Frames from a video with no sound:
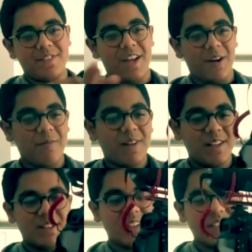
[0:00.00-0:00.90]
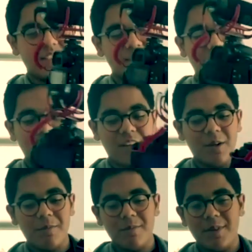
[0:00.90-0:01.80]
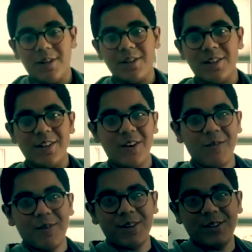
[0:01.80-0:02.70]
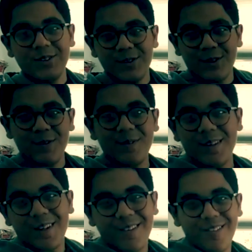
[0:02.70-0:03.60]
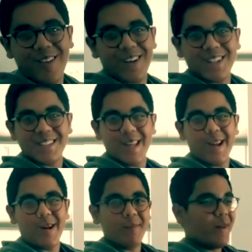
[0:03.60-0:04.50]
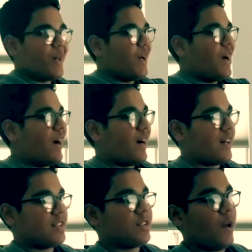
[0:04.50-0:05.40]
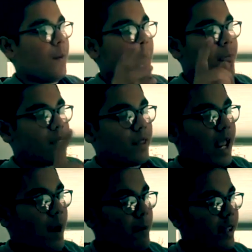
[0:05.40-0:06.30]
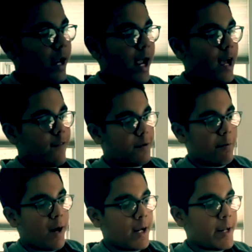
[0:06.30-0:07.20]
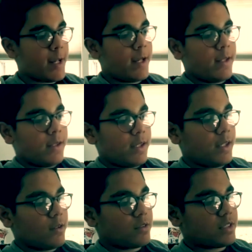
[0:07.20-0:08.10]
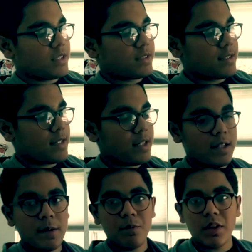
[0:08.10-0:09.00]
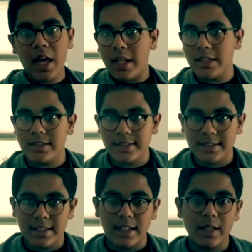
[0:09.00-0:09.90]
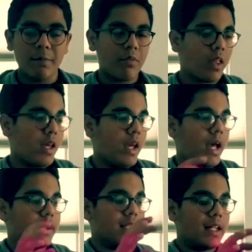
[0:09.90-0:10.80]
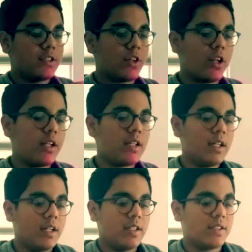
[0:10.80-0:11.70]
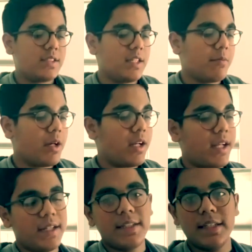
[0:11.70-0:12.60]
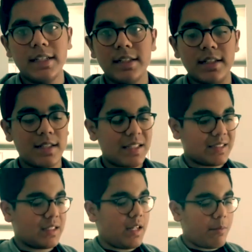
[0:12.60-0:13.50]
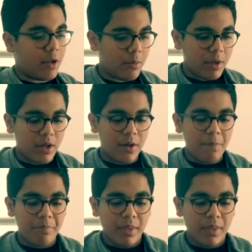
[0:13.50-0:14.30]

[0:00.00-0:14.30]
setup. So this is the setup, you know, the normal YouTube vlogger setup. So the camera that I have, the body EOS 60D, Canon 60D, and the lens on it, the Sigma 18-16mm